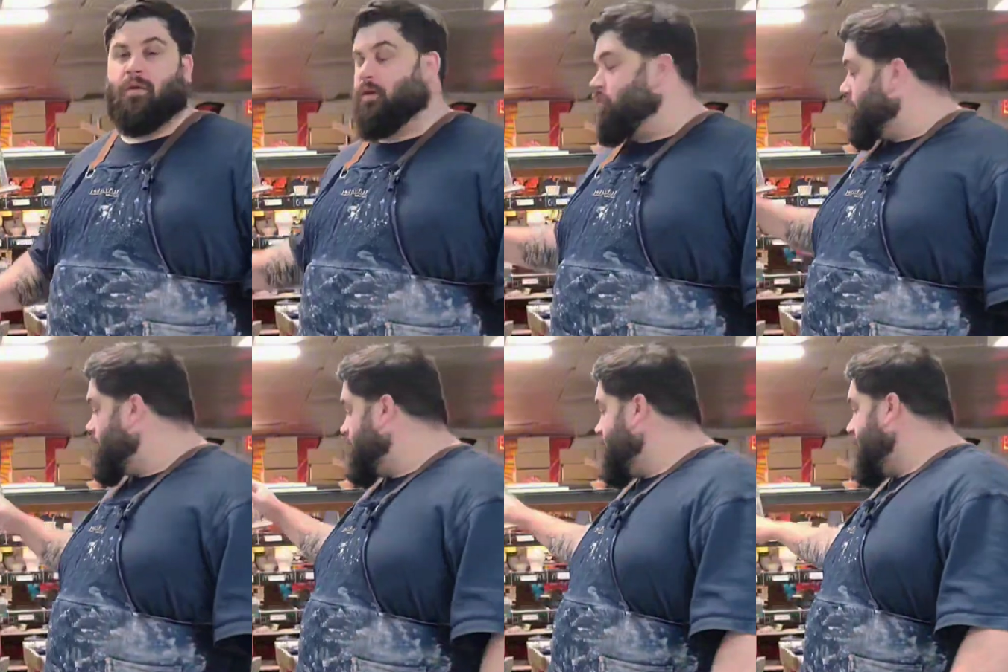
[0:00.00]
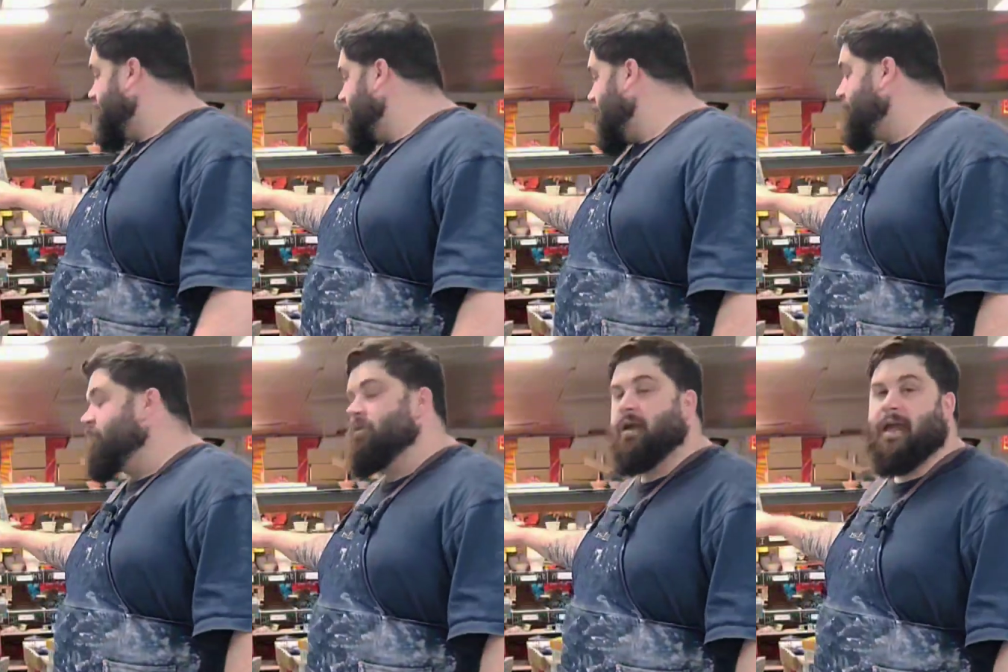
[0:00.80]
We're going to want to clean out our
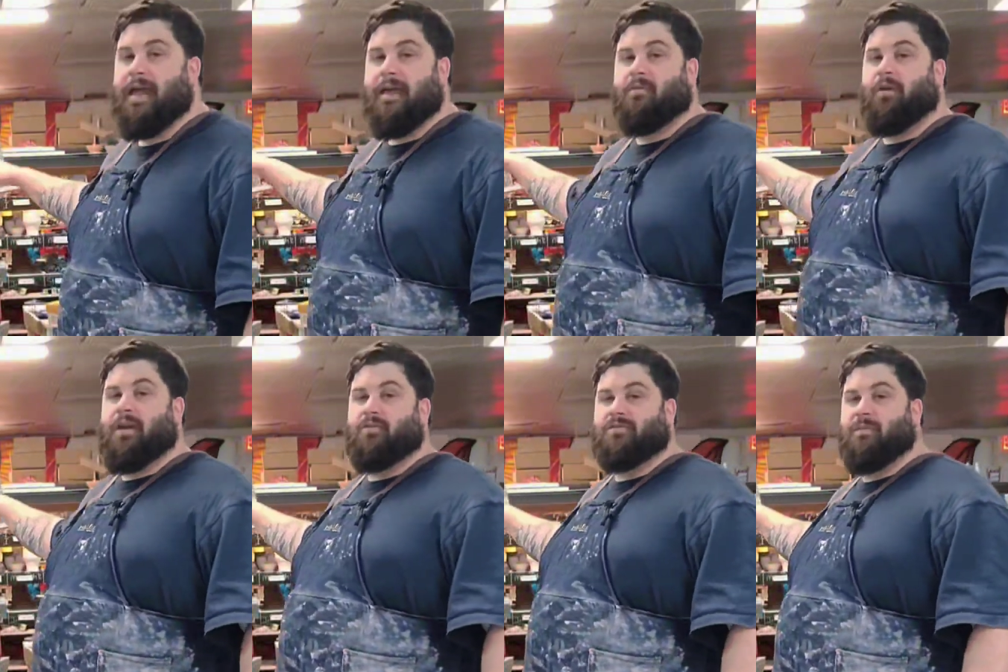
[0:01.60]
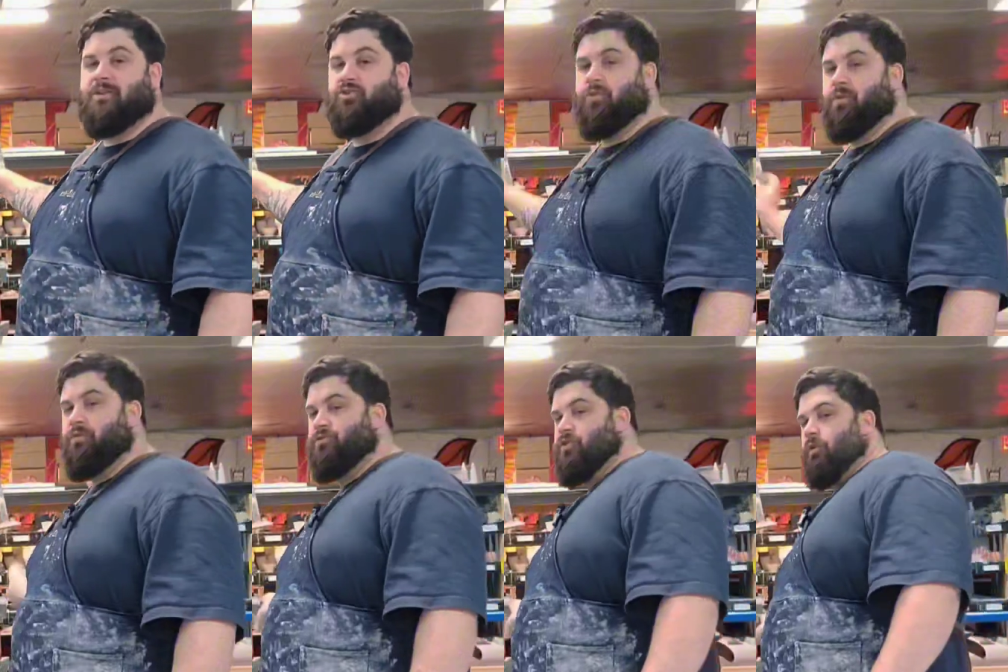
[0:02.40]
hopper, and what I do is make sure
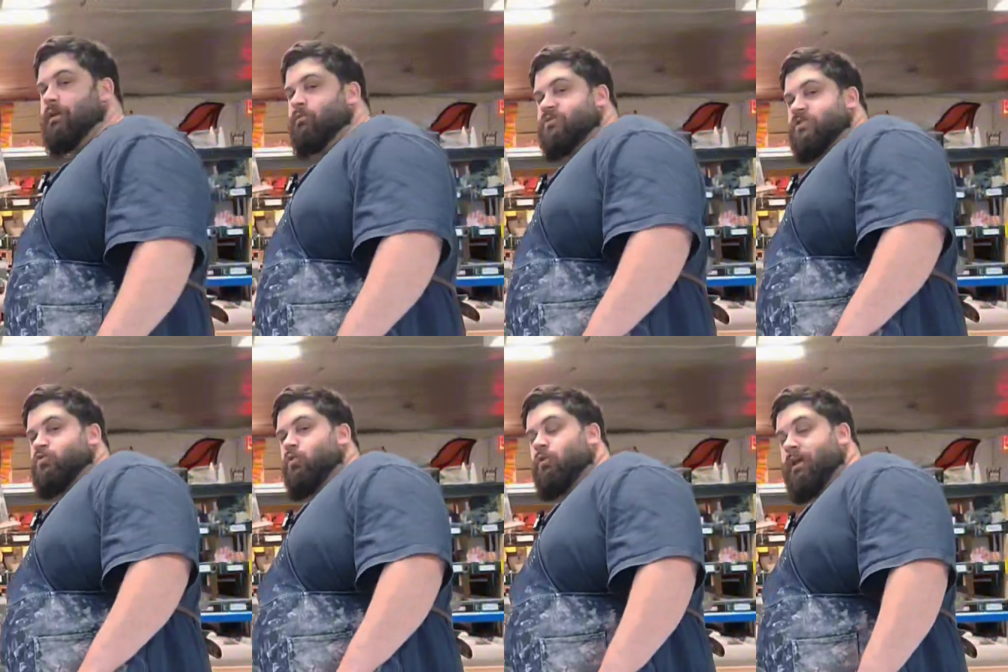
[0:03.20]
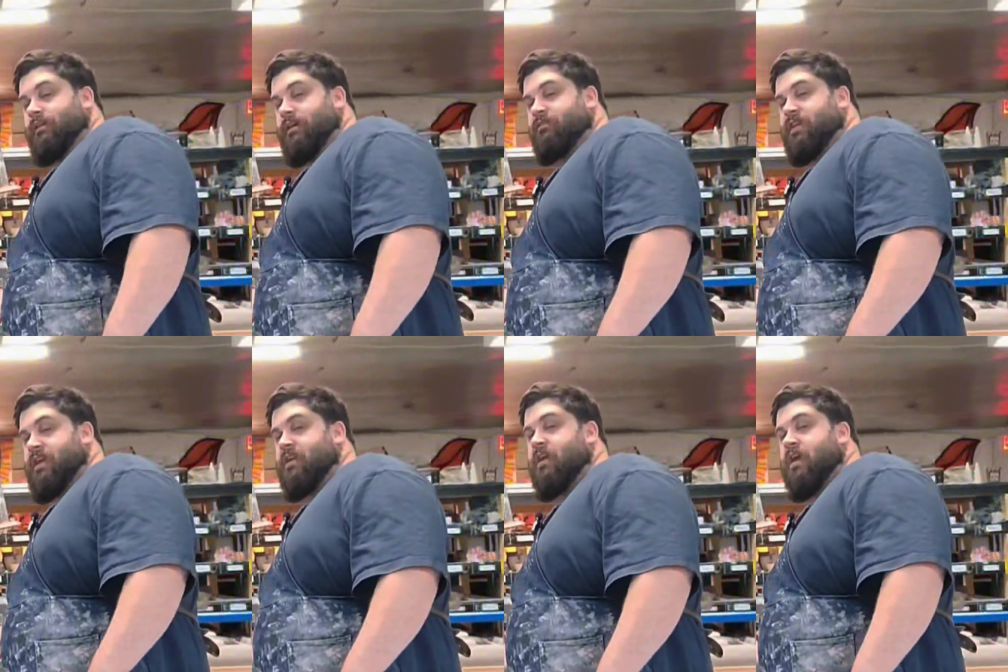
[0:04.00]
that there's no like residual clay left
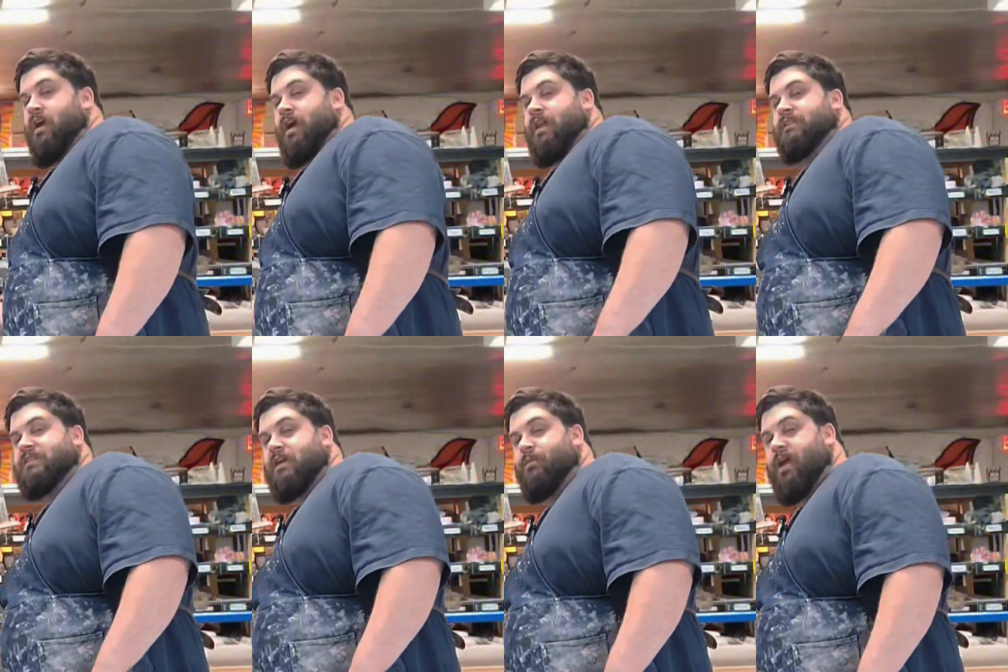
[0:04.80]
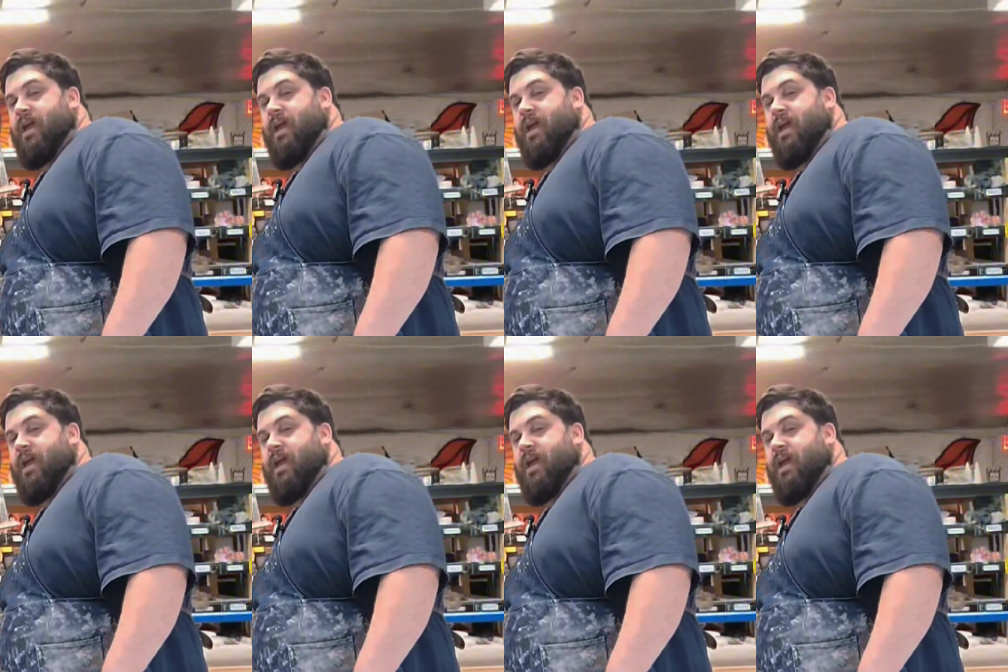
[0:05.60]
in, and I take my